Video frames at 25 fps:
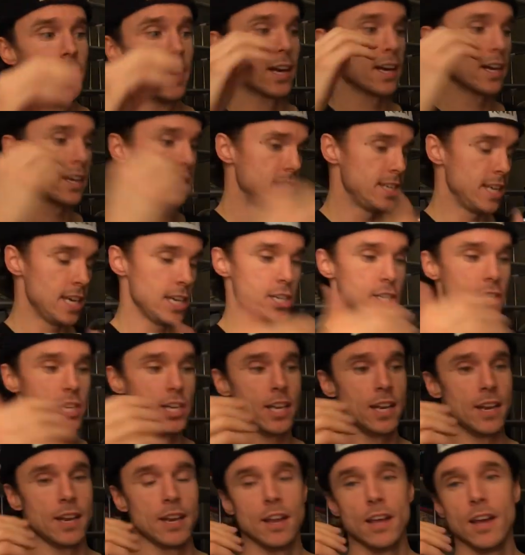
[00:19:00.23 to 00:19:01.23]

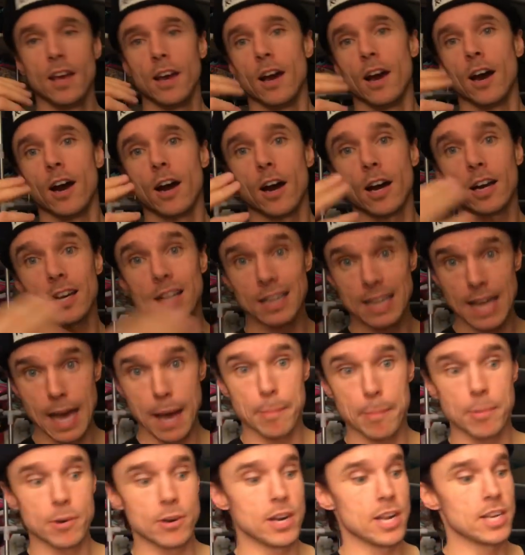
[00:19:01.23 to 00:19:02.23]
condition,
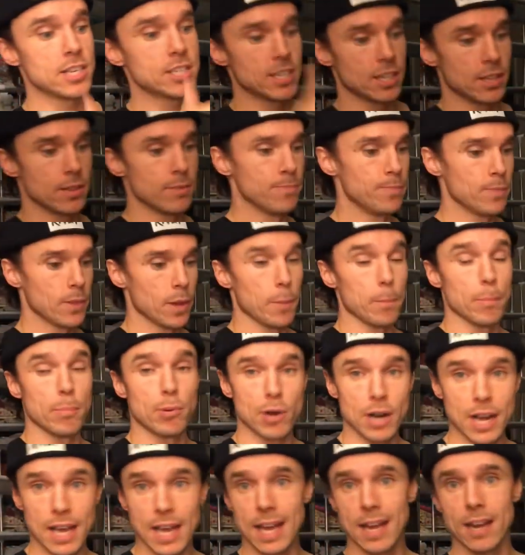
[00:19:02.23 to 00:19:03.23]
collaboration,
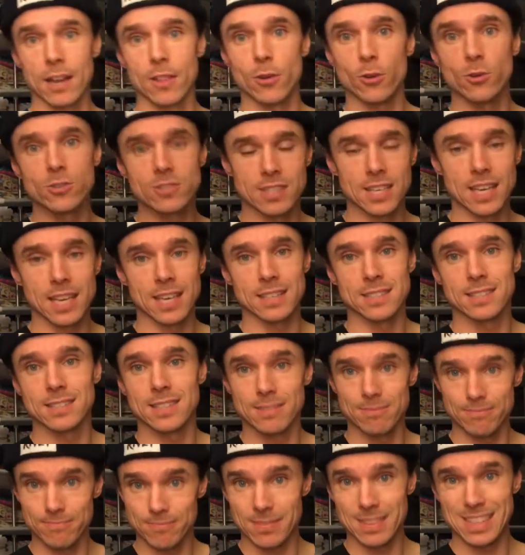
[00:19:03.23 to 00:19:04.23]
brand. Those things
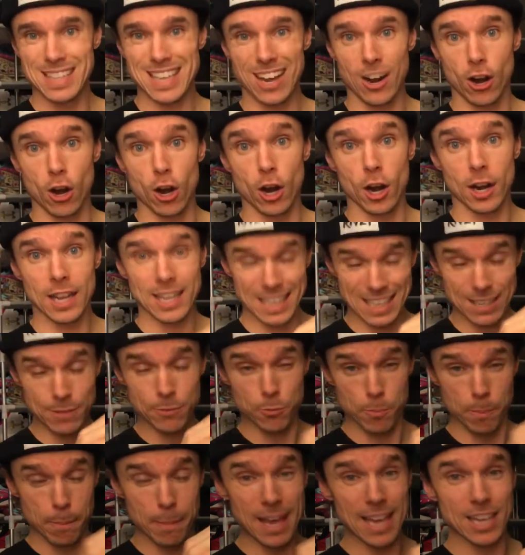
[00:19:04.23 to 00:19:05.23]
are,
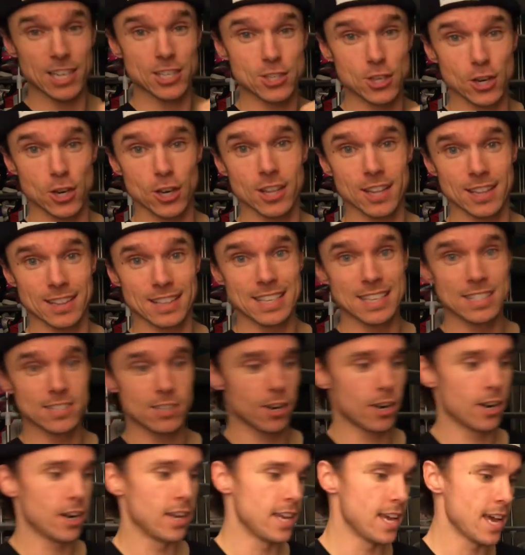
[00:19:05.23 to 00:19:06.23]
make sure that these
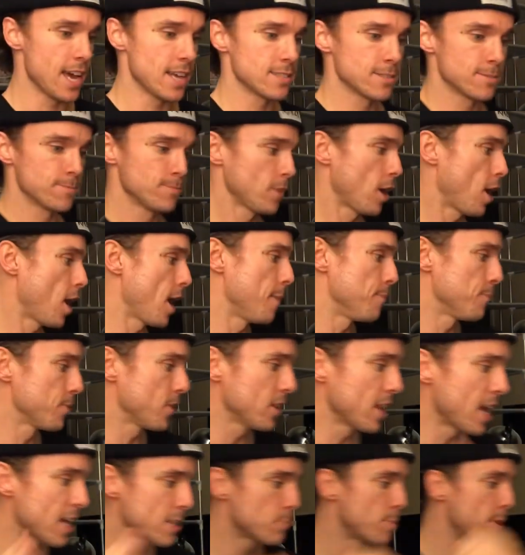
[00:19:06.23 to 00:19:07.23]
are a yes. All right, the
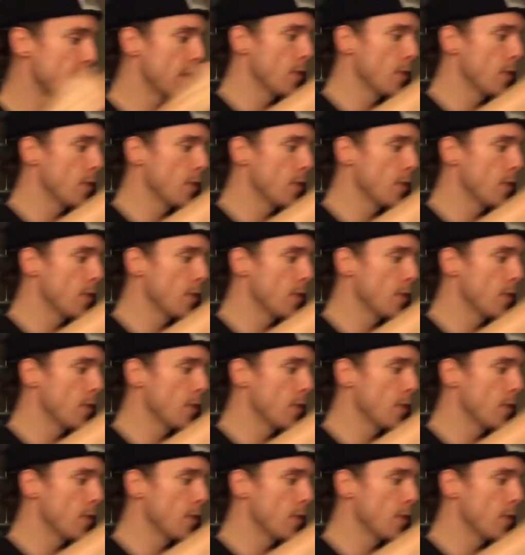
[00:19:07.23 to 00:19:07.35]
last pair